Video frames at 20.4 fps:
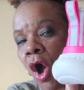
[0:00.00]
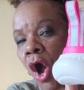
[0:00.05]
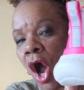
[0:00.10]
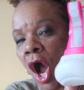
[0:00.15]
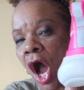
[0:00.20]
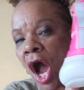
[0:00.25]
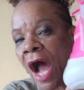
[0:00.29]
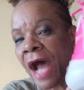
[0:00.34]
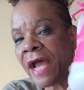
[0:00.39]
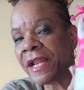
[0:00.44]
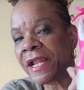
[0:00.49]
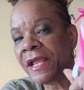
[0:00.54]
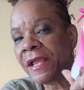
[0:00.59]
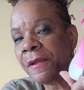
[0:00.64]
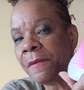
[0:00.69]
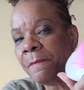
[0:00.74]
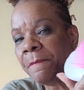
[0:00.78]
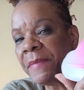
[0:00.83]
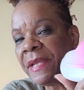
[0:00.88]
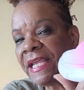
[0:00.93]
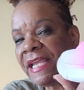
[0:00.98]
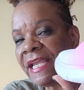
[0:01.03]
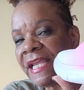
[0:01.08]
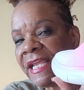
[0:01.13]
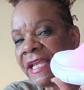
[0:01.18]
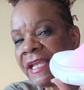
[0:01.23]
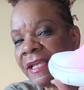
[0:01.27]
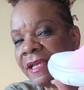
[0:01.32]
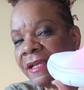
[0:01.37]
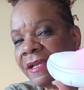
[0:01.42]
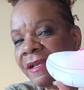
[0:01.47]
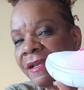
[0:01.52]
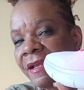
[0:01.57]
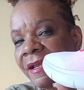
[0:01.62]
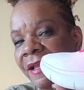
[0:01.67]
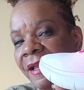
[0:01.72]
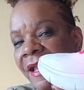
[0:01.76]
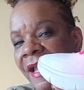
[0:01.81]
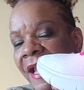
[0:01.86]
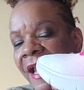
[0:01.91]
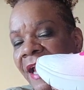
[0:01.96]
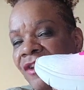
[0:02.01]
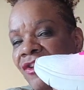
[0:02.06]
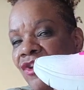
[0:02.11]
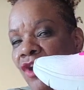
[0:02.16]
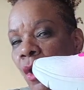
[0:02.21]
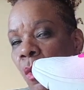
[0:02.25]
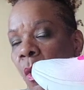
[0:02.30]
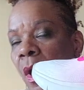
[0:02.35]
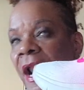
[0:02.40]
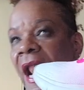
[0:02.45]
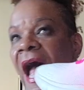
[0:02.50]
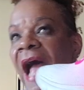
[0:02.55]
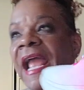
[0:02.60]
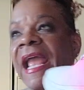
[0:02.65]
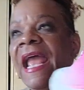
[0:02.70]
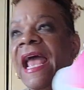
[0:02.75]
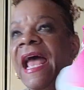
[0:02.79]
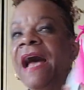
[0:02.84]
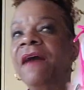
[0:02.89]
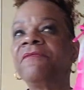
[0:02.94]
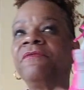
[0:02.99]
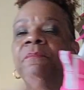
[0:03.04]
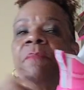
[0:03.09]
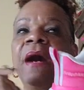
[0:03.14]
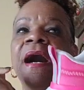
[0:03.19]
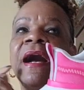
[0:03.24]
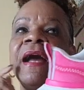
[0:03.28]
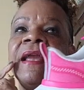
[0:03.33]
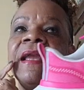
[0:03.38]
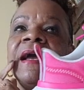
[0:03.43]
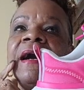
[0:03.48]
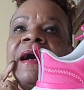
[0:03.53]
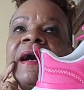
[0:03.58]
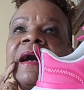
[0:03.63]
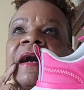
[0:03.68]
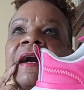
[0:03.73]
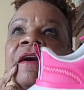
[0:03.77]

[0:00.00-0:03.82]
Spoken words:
hot pink. And you know what? I have my,